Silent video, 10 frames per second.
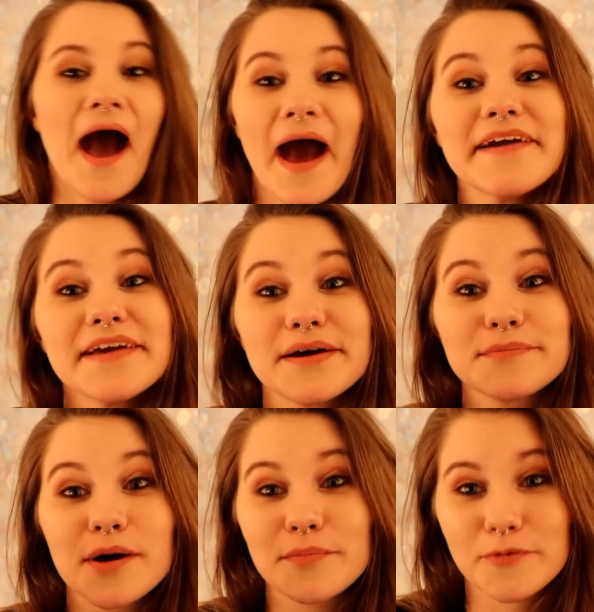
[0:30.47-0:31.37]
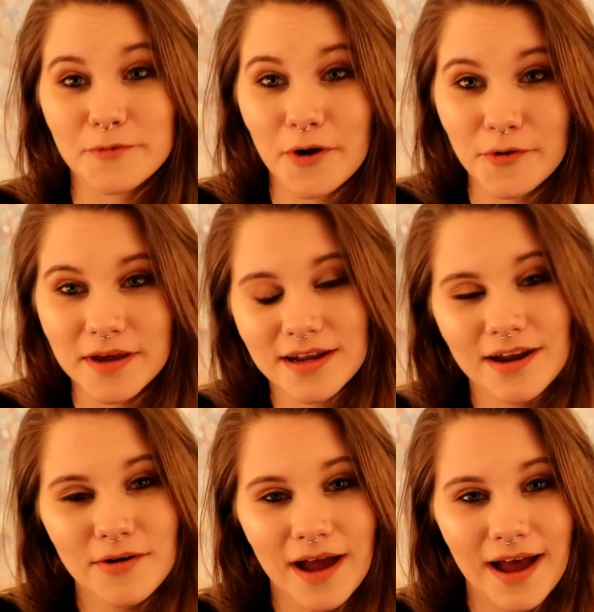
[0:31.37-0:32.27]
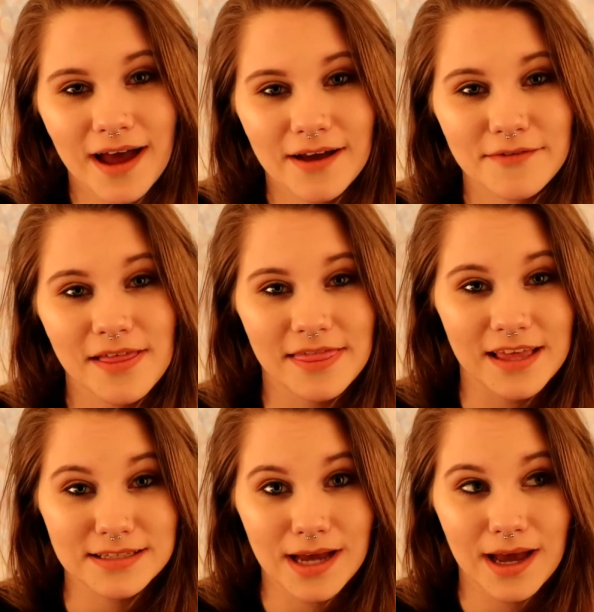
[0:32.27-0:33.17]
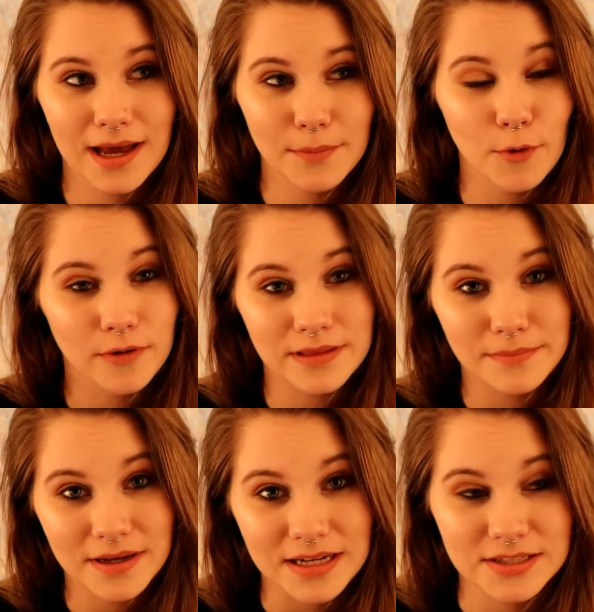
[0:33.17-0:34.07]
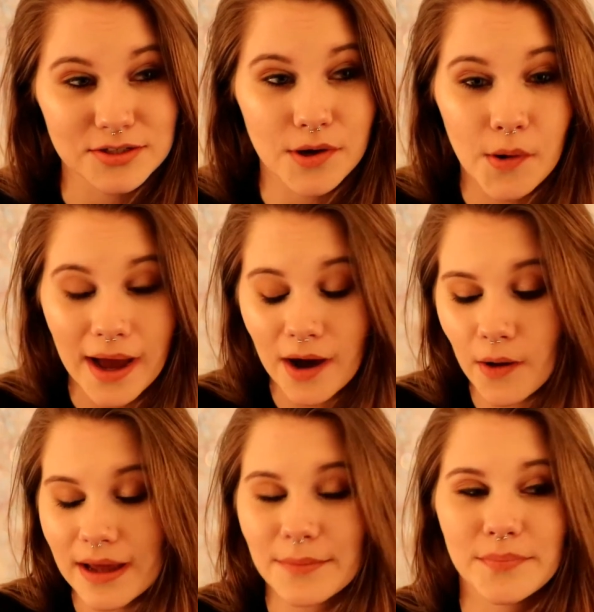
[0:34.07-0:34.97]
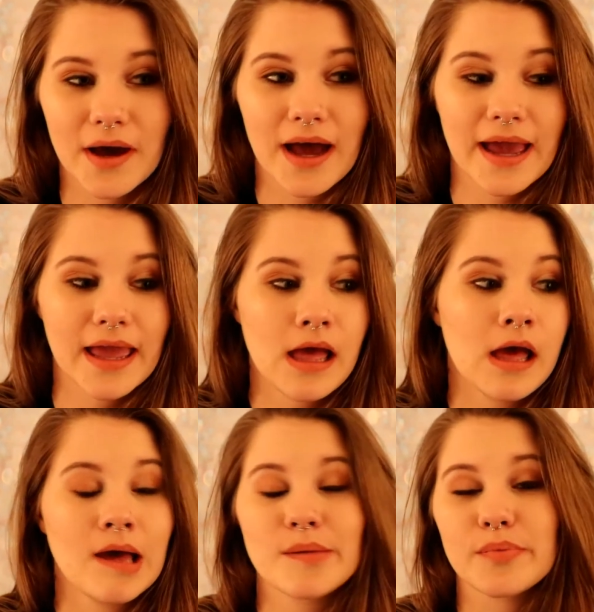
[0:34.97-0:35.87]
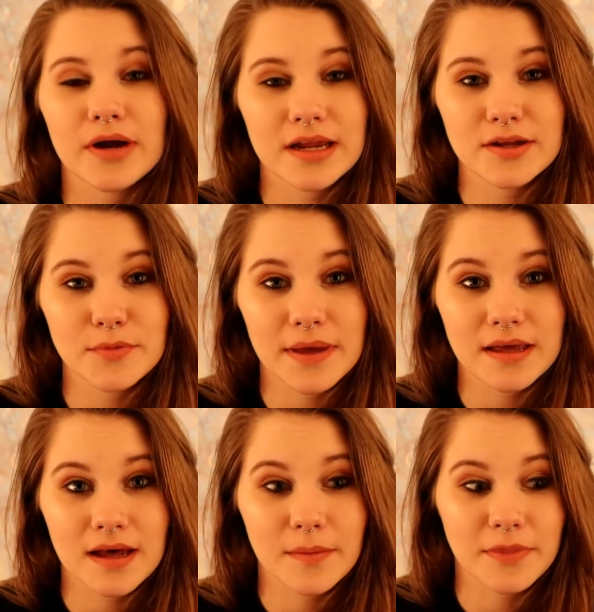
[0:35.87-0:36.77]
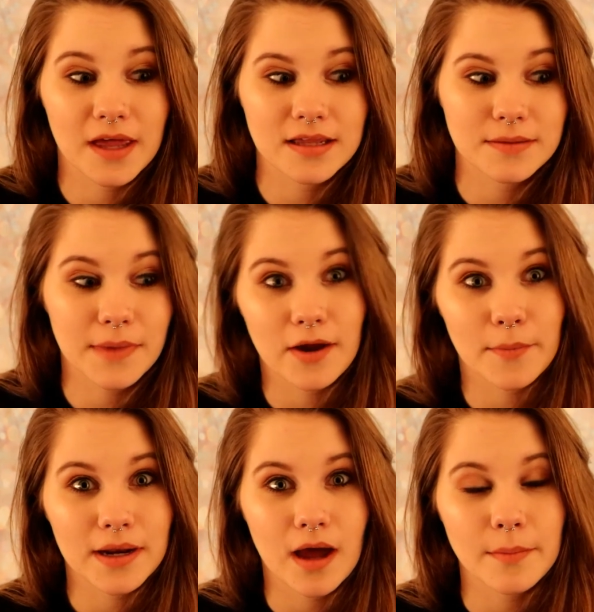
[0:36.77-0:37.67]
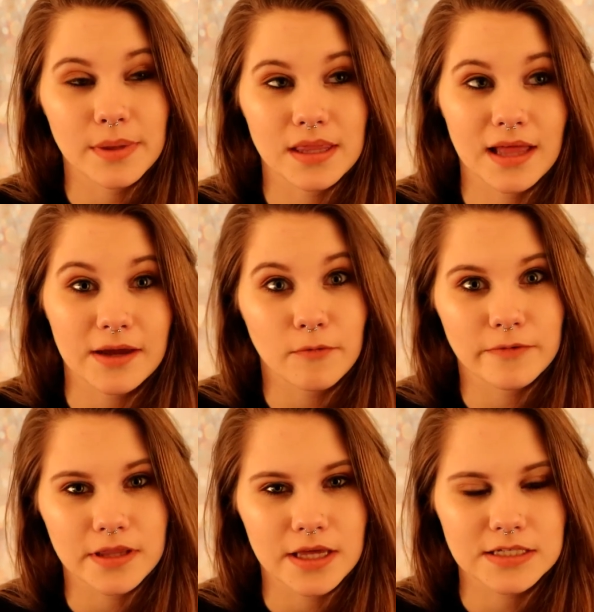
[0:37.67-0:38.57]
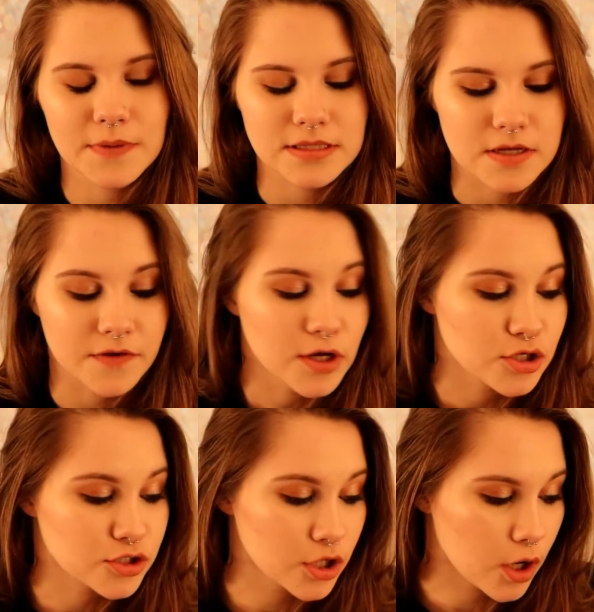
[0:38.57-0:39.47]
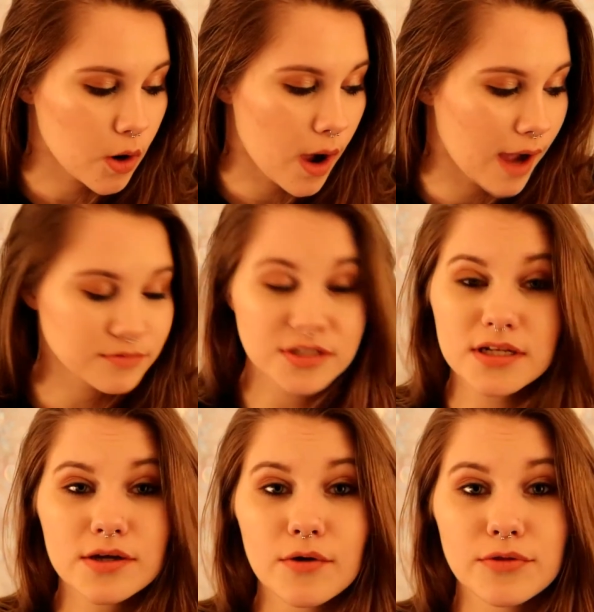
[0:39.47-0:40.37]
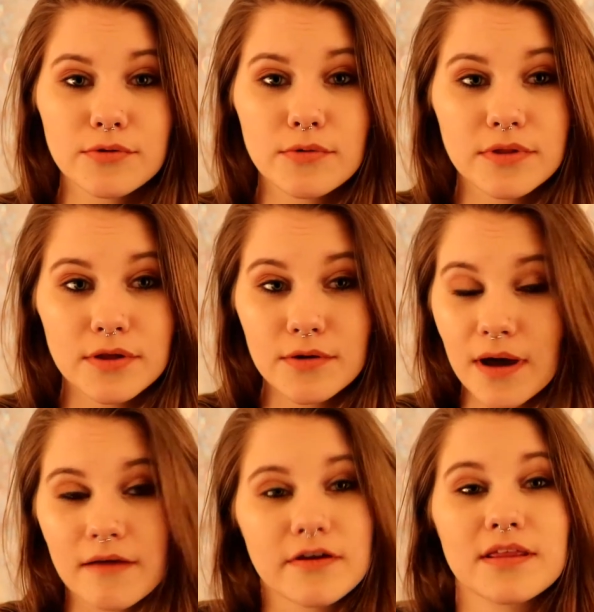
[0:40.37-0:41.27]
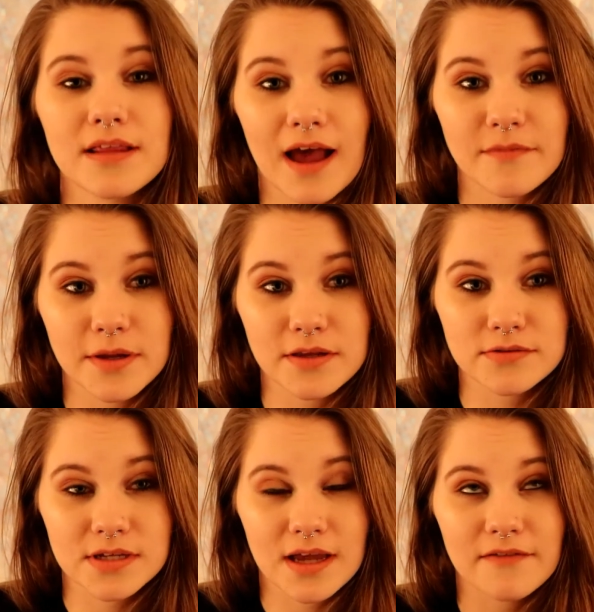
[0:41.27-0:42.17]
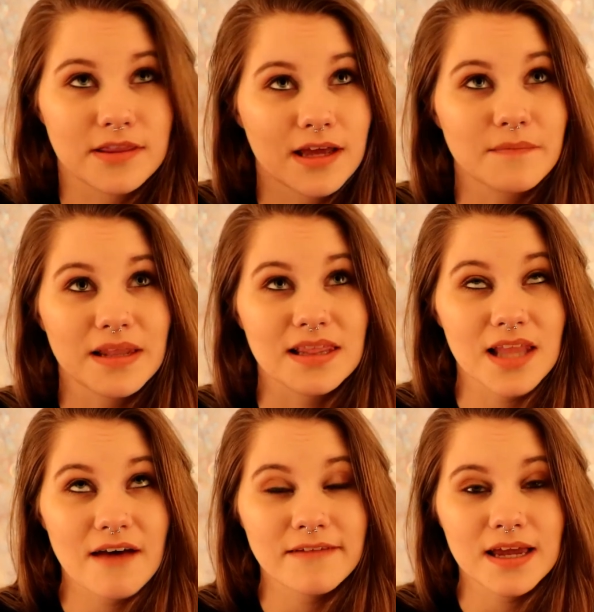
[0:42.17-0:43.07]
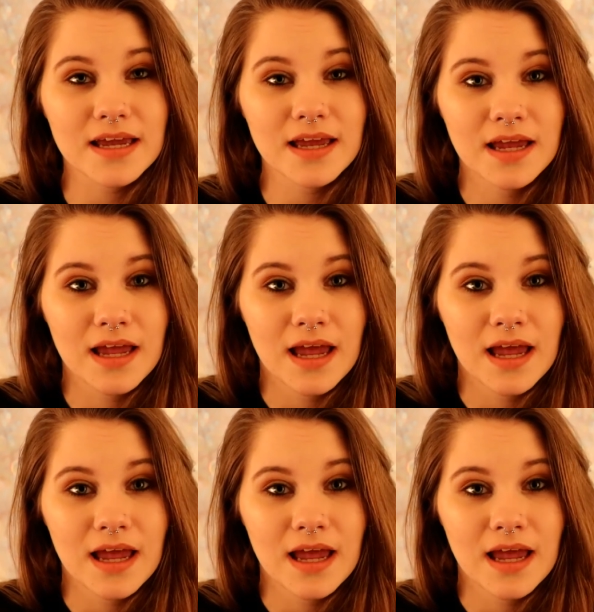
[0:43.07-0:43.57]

I am broke and I don't have the time or the money to go out and buy brand new makeup that it may or may not be like really expensive. So I'm just gonna go through with you everything that I've been using, everything I've been loving,